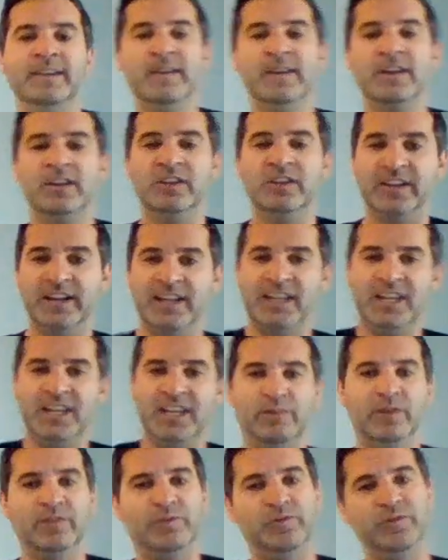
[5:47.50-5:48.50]
you're going to keep your
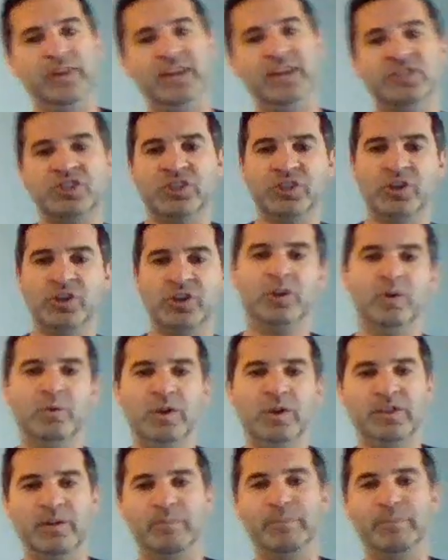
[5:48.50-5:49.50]
feet shoulder width
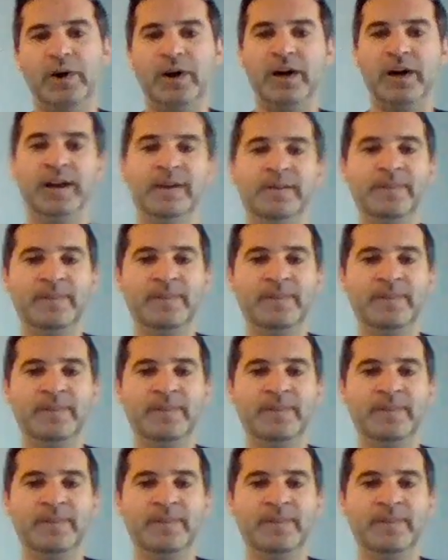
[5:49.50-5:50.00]
apart.